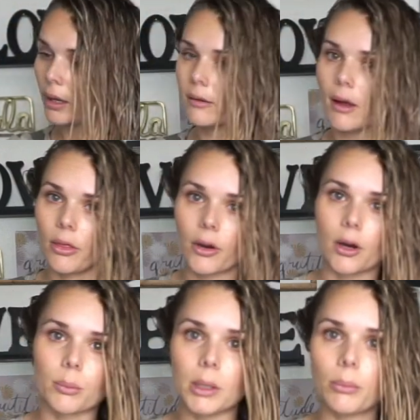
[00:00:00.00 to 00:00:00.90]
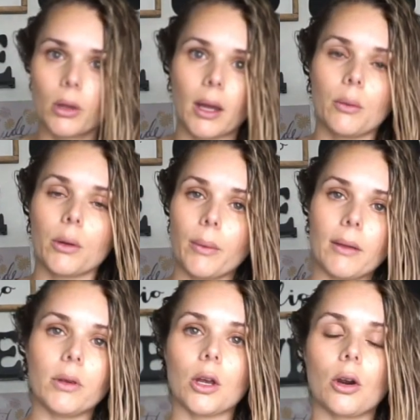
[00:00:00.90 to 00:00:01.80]
and other people like with
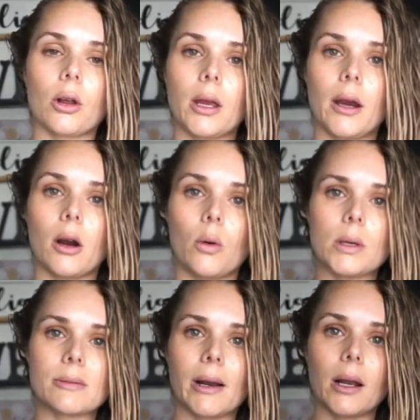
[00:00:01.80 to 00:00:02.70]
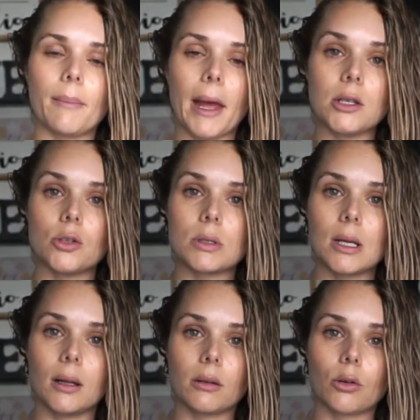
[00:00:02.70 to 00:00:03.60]
wavy and curly hair always recommend
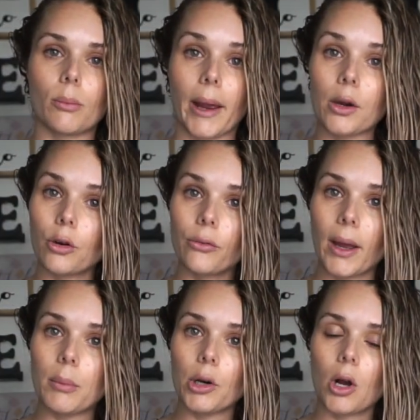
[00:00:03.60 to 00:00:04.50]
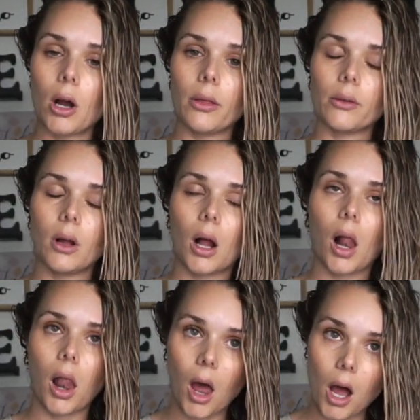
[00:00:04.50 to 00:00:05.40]
using a little microfiber
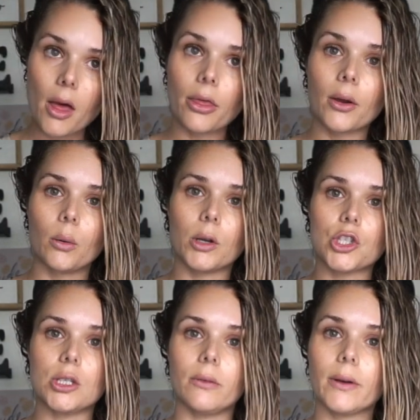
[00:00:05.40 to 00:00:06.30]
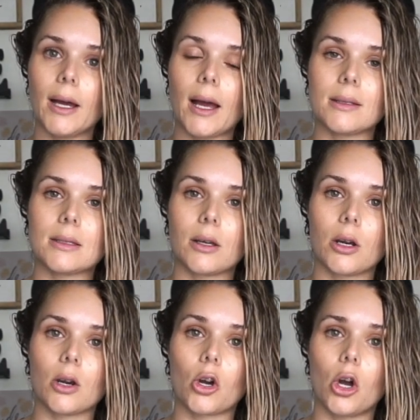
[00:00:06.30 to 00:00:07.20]
cloth, which Deva has
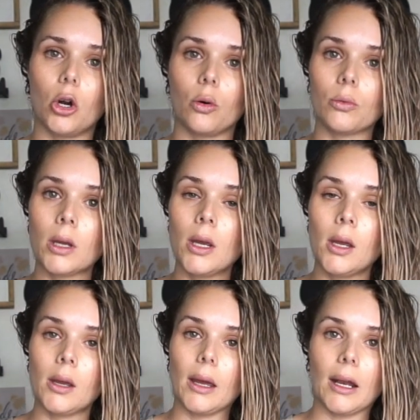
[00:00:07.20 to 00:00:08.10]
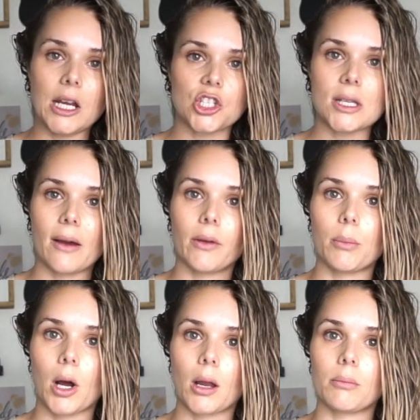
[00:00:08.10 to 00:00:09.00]
their own, and I just haven't
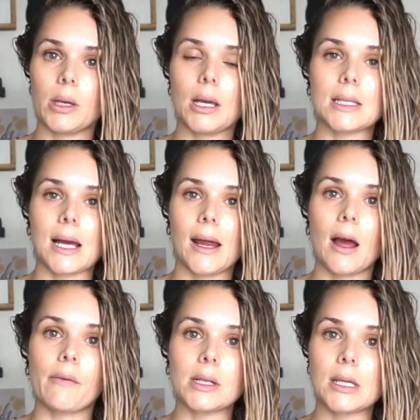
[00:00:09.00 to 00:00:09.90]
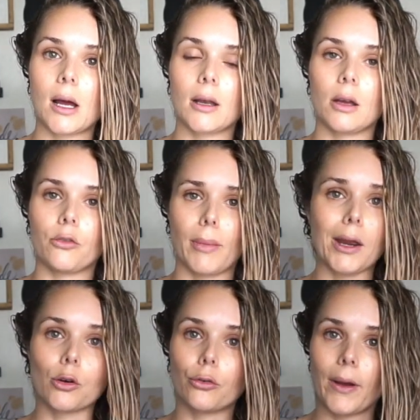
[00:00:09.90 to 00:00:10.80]
bought it because I have a ton of
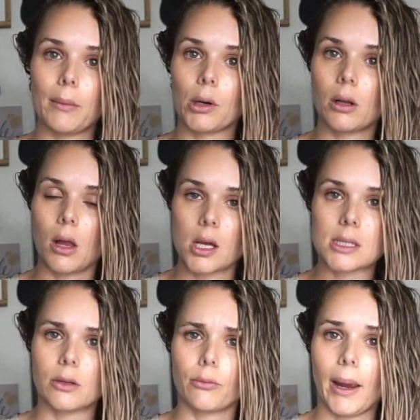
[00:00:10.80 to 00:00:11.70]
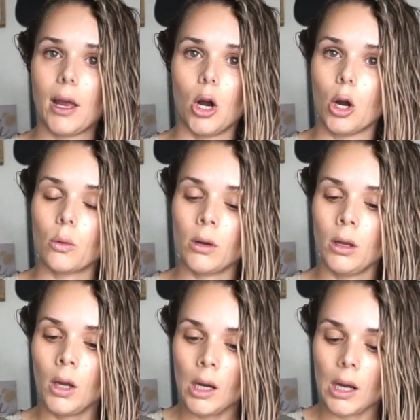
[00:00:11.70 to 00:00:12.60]
microfiber cloths of my own.
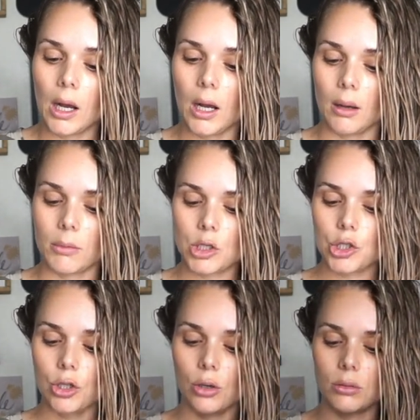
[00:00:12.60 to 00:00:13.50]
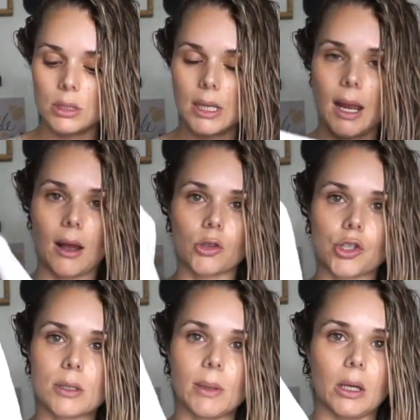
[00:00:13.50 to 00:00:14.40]
So today I'll
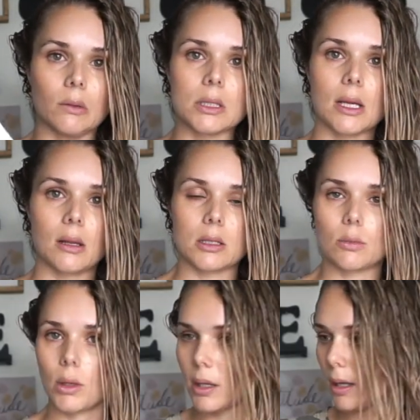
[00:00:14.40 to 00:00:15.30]
just be using this one